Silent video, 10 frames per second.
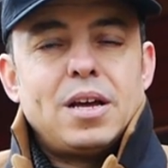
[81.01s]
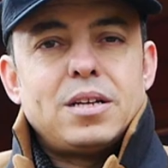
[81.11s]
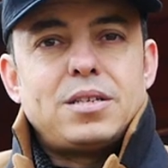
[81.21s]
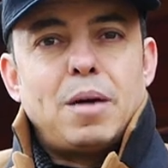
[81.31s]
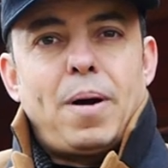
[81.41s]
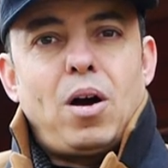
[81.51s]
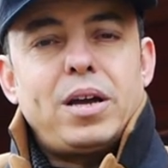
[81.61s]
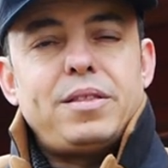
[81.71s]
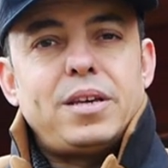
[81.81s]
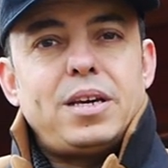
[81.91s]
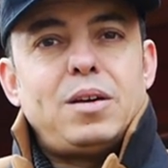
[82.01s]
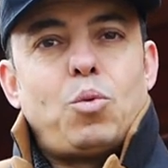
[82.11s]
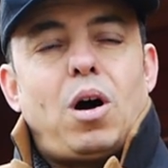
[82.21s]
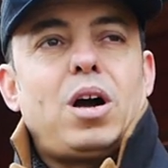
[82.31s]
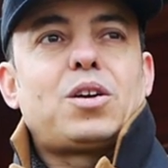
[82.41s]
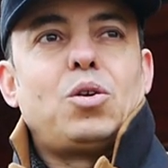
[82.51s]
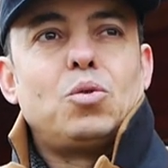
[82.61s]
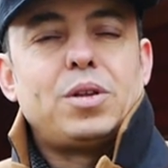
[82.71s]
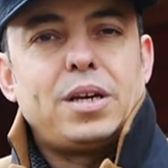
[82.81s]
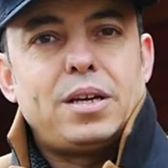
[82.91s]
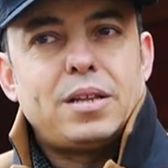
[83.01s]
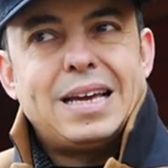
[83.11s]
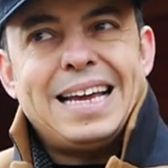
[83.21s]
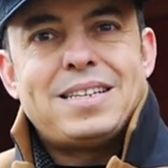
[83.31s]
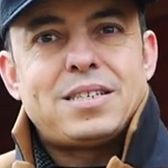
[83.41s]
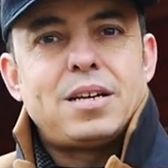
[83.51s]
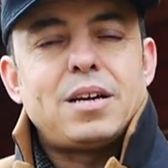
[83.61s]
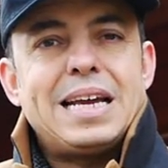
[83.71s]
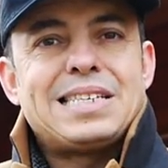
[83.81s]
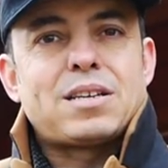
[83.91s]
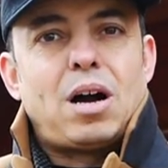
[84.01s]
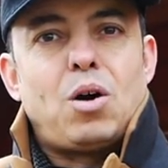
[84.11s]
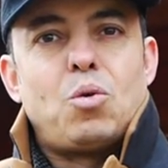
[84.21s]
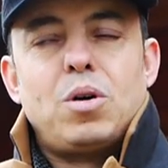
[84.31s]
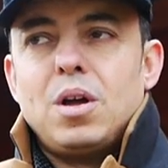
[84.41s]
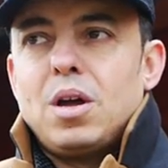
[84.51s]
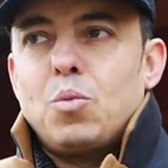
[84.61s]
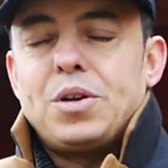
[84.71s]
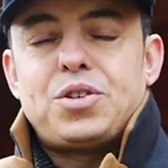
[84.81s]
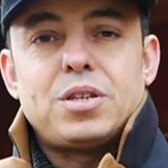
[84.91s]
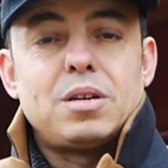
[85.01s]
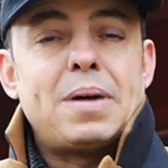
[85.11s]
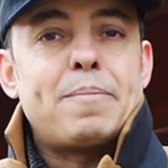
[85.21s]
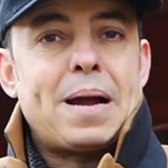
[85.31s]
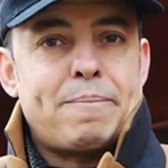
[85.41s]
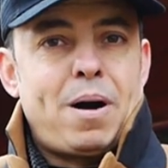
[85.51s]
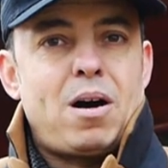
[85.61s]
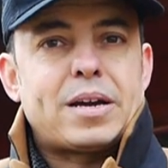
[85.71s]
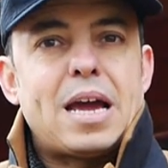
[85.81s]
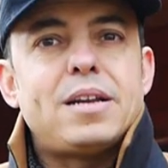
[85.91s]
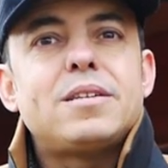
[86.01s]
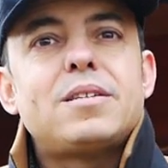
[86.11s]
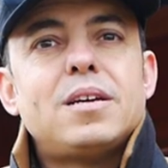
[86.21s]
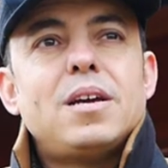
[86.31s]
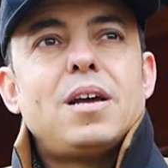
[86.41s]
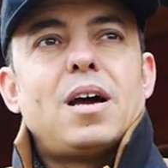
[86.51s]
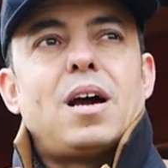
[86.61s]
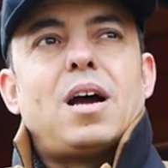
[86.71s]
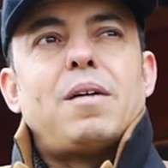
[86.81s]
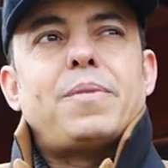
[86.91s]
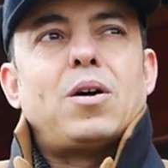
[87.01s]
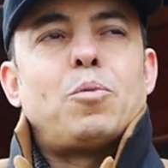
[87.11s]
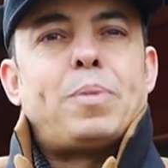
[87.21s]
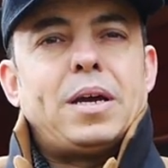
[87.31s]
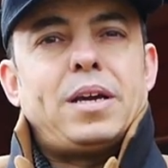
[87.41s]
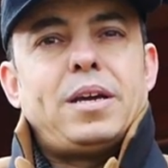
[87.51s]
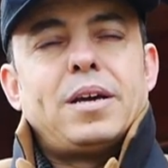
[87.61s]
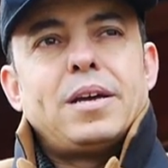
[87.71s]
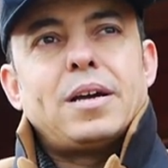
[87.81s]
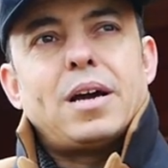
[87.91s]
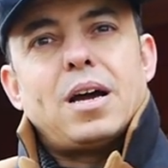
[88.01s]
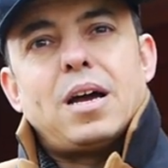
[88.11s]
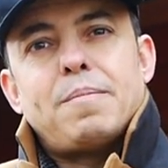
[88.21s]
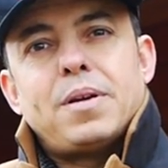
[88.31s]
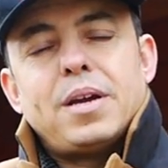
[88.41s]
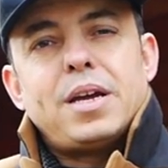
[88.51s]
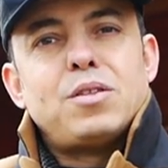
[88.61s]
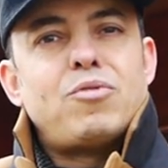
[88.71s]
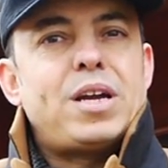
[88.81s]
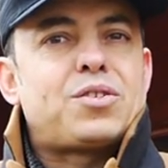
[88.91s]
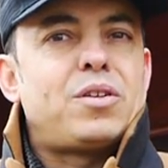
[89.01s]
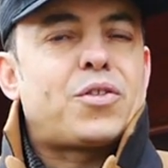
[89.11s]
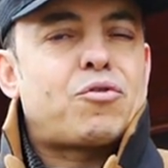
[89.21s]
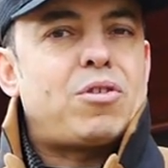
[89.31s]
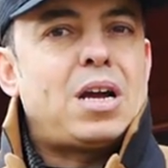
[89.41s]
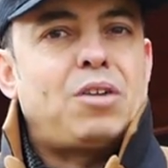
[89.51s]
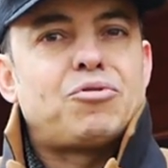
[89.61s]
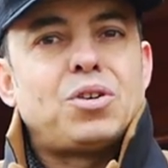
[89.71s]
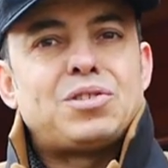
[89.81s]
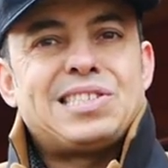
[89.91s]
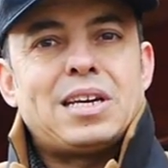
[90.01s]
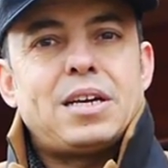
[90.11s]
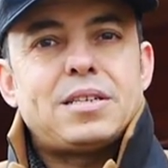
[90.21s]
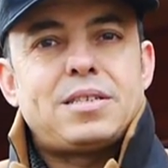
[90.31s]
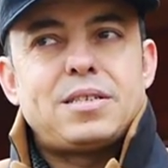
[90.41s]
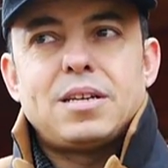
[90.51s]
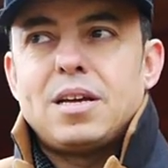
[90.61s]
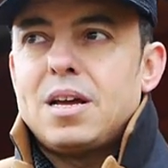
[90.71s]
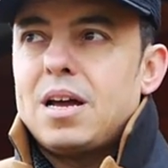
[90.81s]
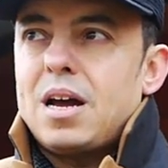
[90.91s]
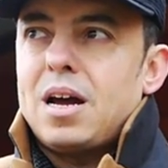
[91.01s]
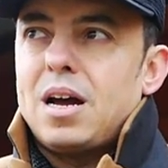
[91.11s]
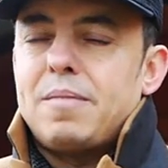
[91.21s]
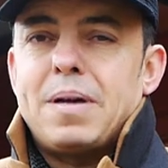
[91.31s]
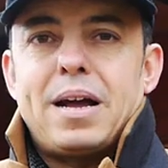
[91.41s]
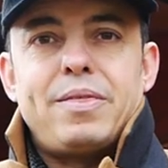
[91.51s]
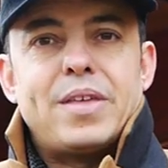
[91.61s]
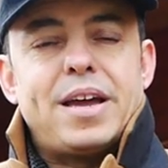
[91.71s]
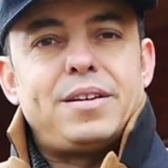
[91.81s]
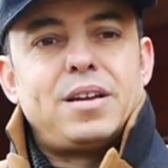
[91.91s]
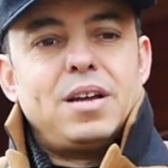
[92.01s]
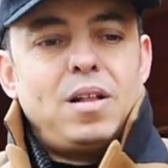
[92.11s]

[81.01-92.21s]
So behind the what I call the east goal, which is the Meadowbank Park end, there'll be in the region of 300 odd seats, and then